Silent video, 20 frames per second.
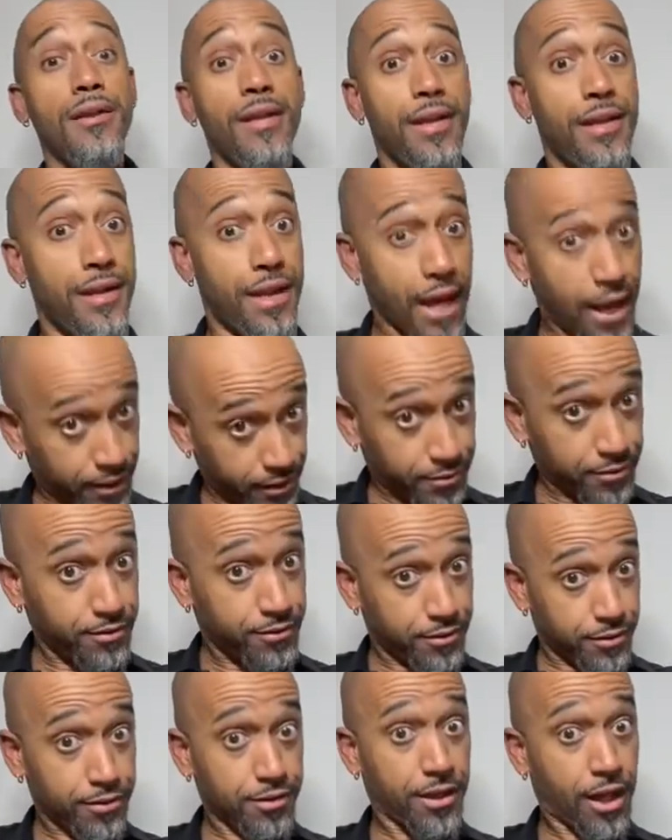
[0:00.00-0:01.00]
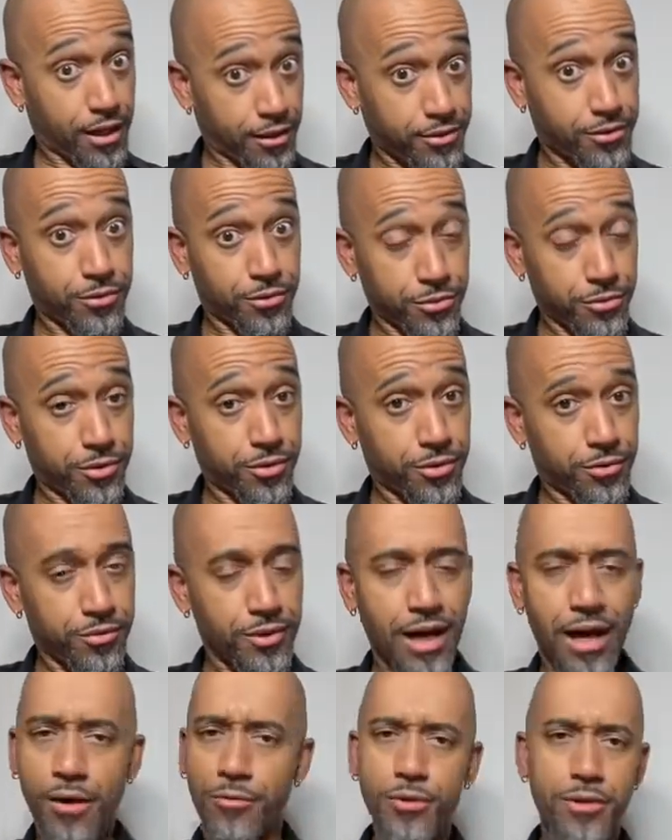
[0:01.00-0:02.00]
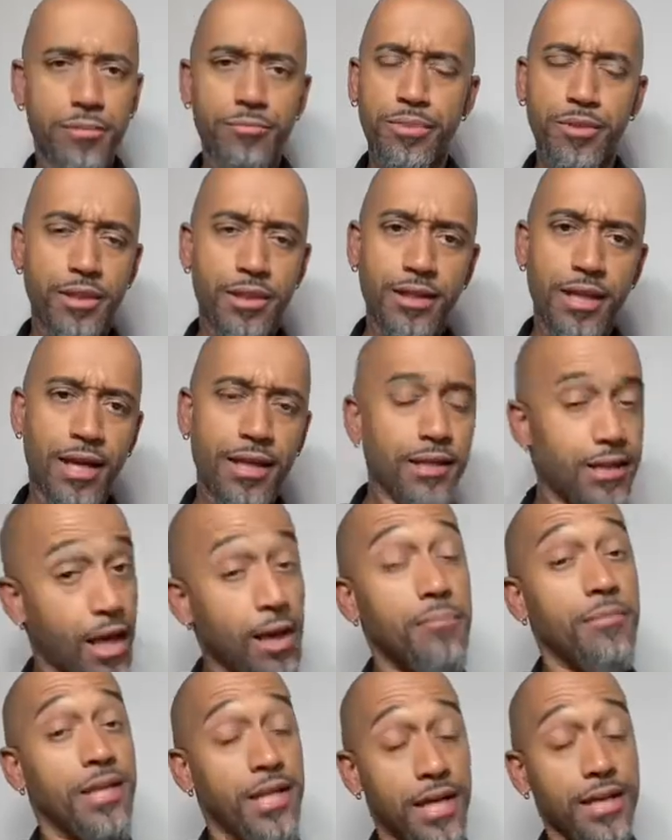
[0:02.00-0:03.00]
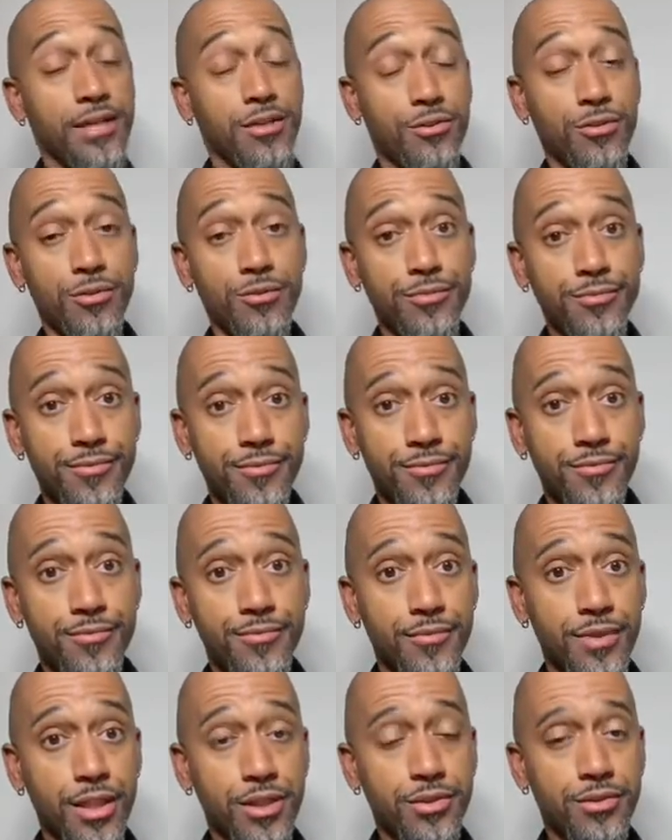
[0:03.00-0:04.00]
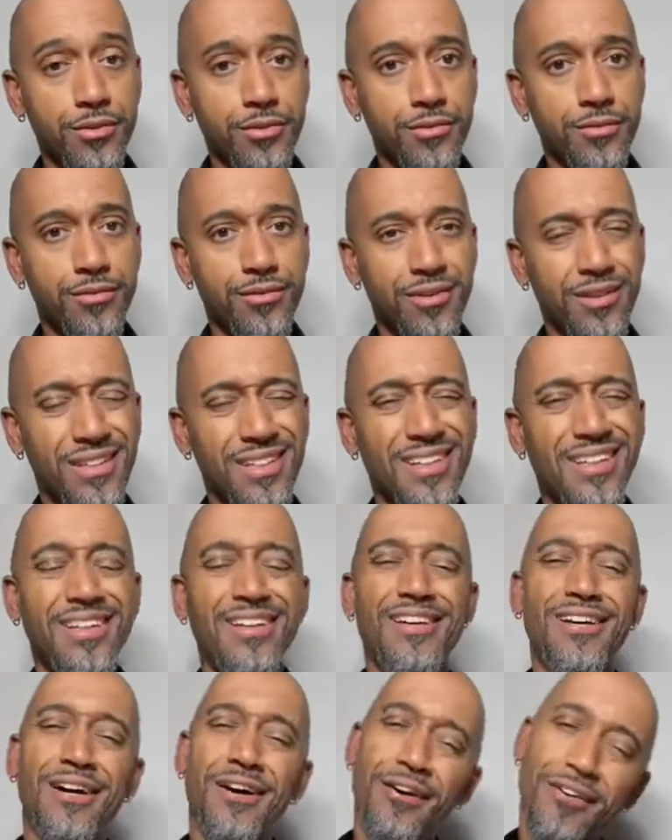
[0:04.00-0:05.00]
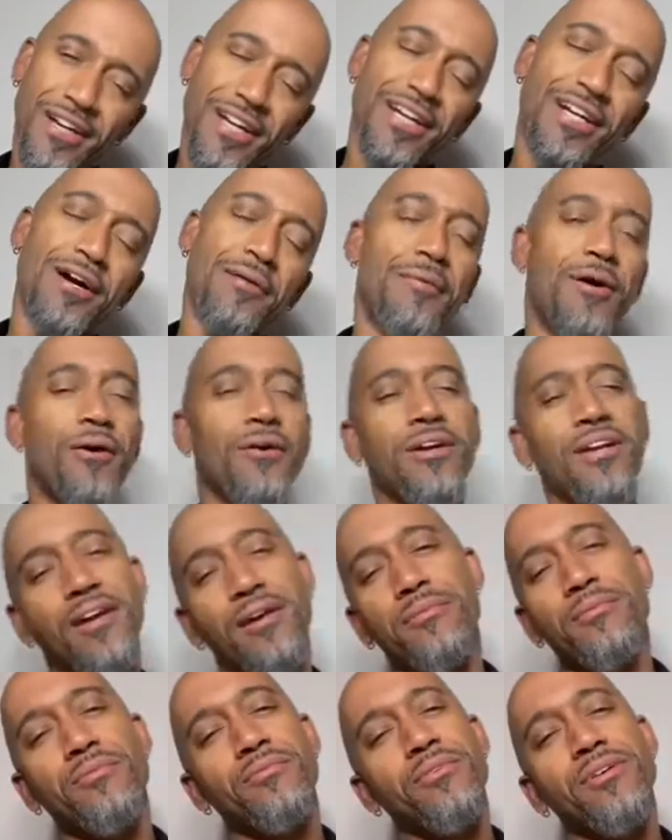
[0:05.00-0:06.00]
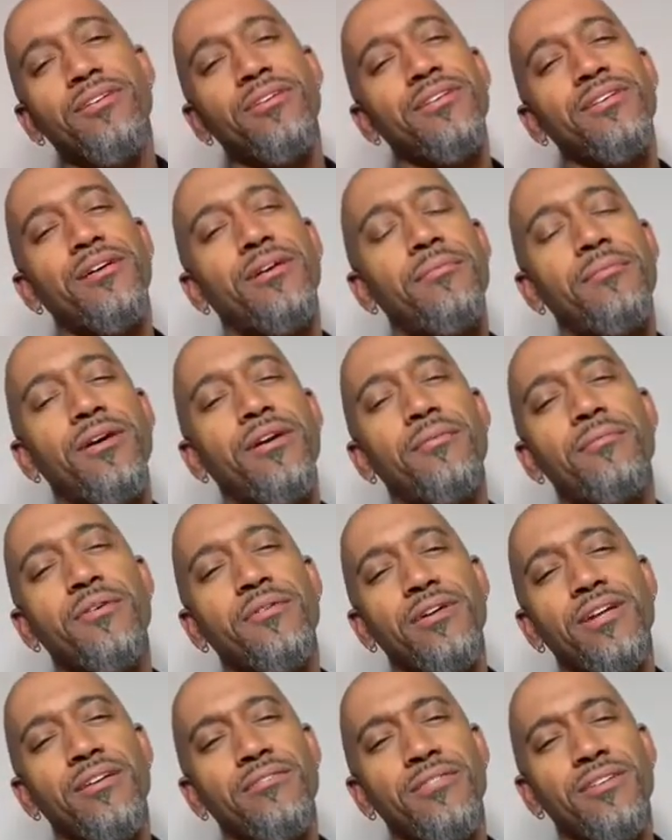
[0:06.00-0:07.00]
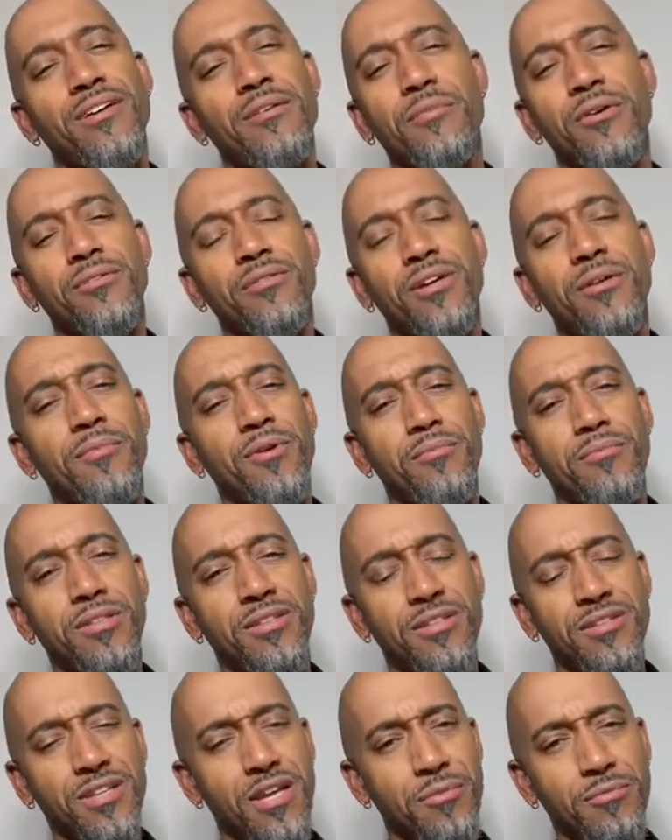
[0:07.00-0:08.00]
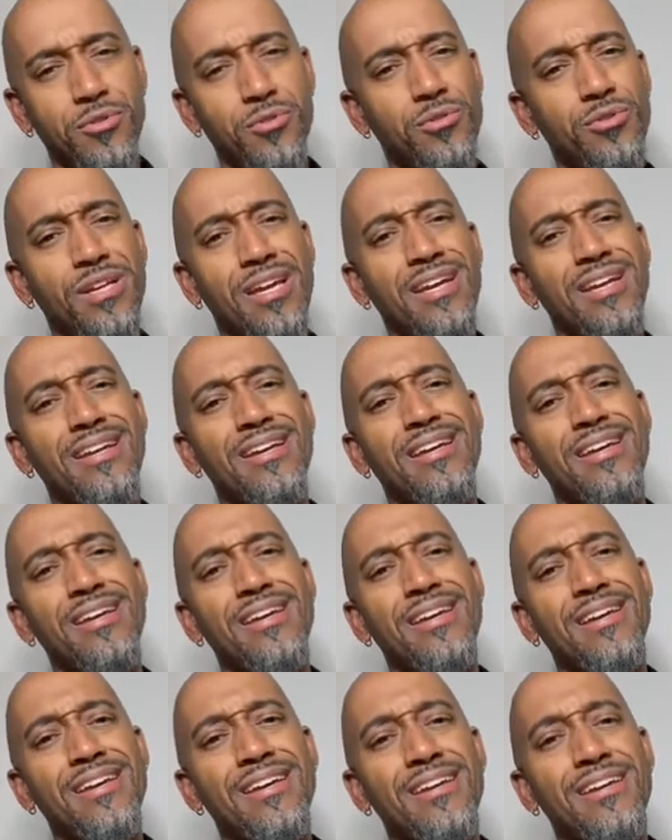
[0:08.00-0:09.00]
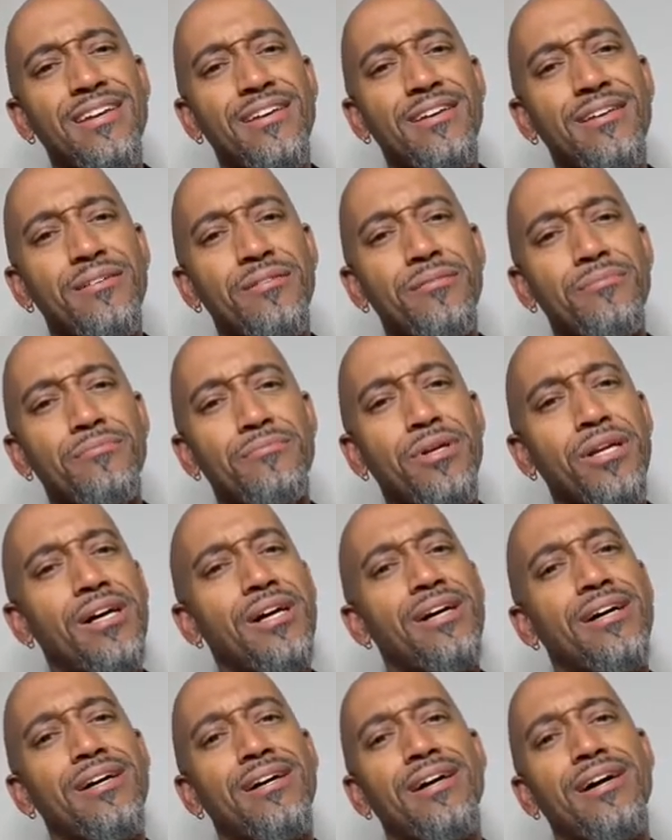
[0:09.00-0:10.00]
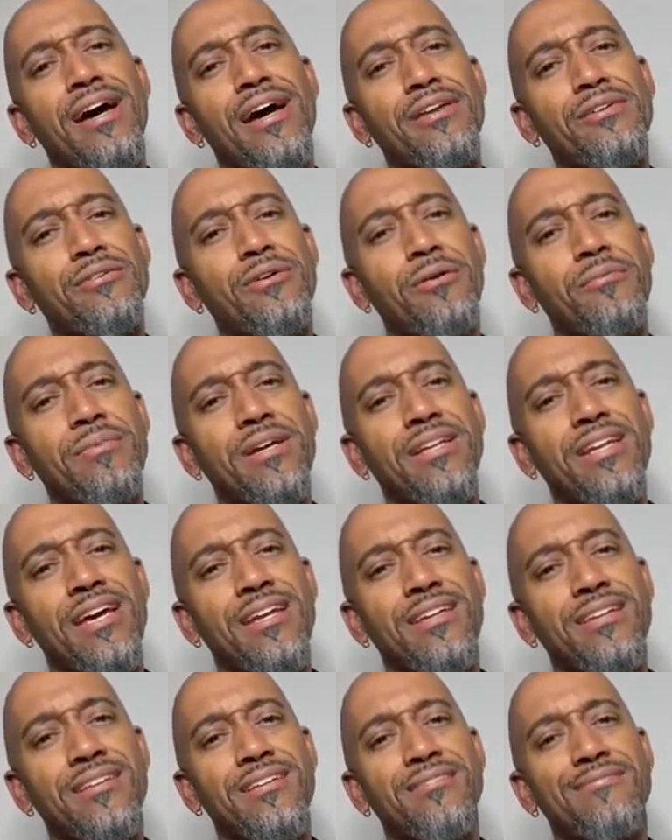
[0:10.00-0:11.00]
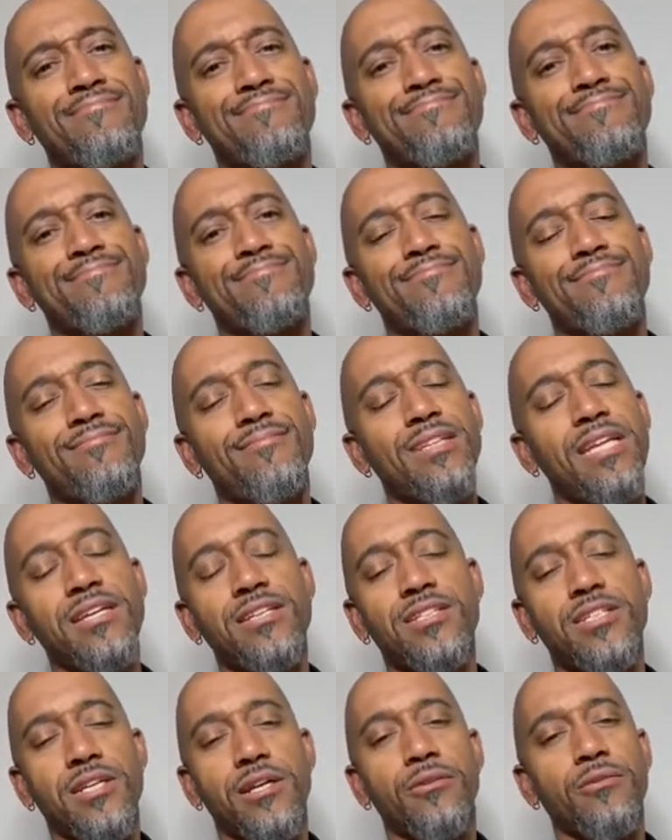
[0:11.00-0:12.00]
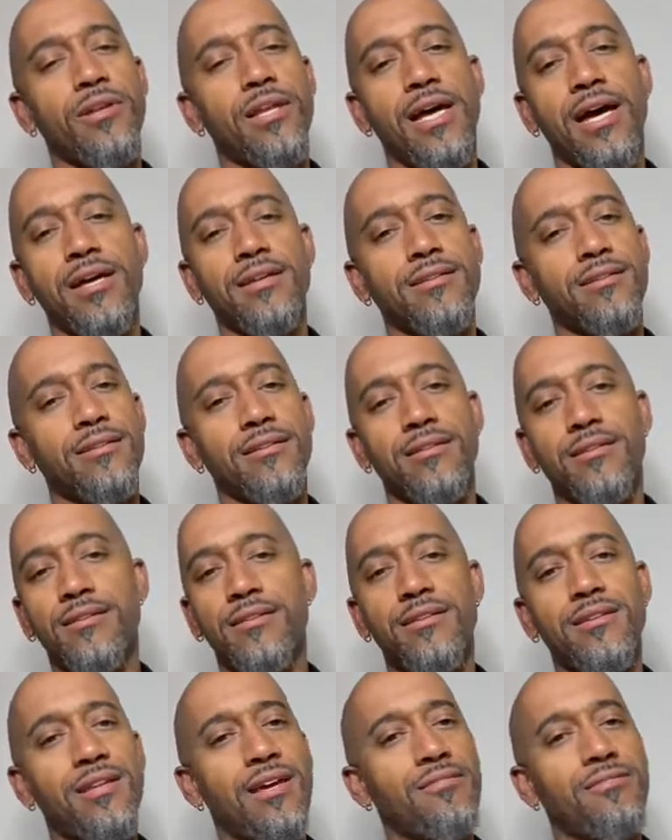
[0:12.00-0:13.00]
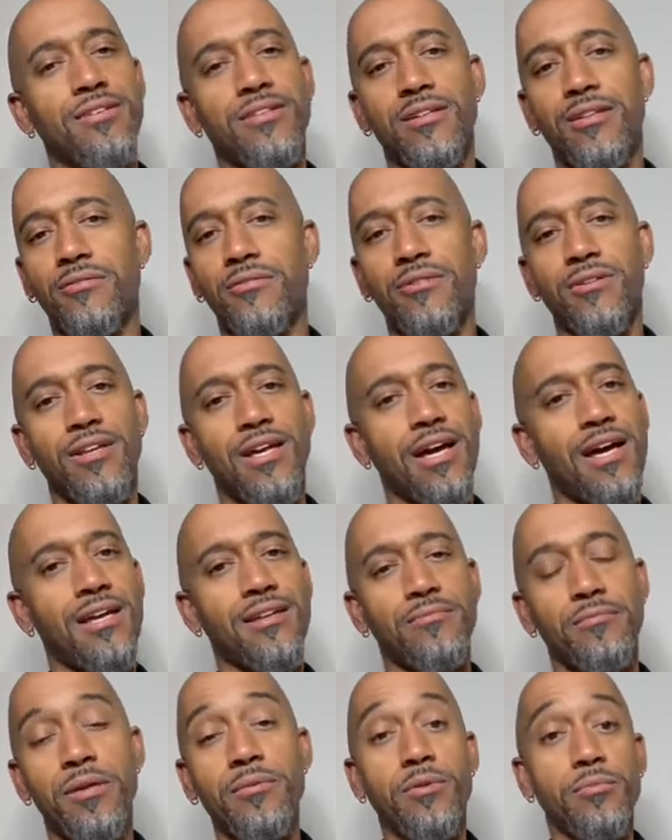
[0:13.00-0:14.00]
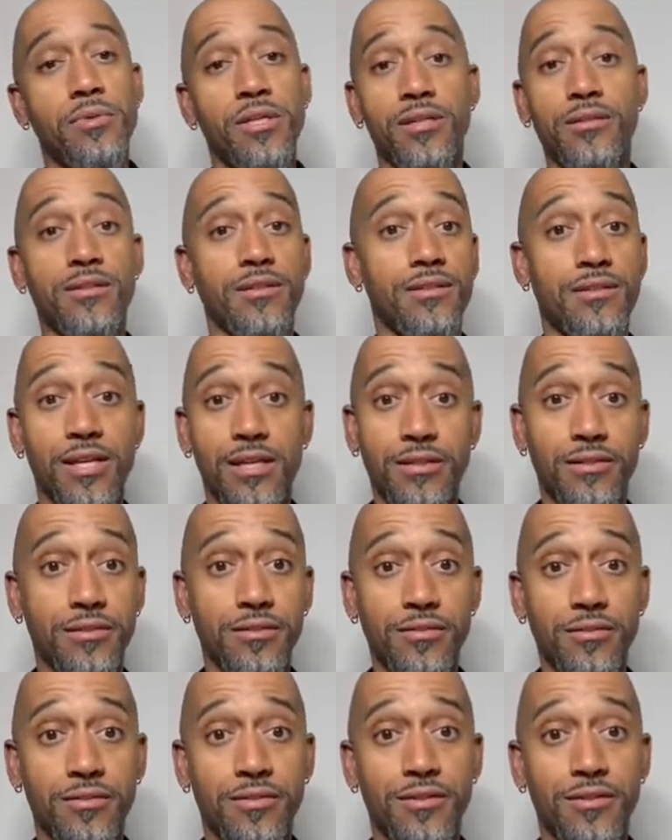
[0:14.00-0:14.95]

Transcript: That's true, too. Now, I wouldn't put it like that, but that's true. That's true. Okay, come on, Kevin. Come on, Kevin. Come on, Mr. Samuels. You can't. Bruh, how you gonna make that? That's generalizing. You never generalize. Maybe you're being sensational.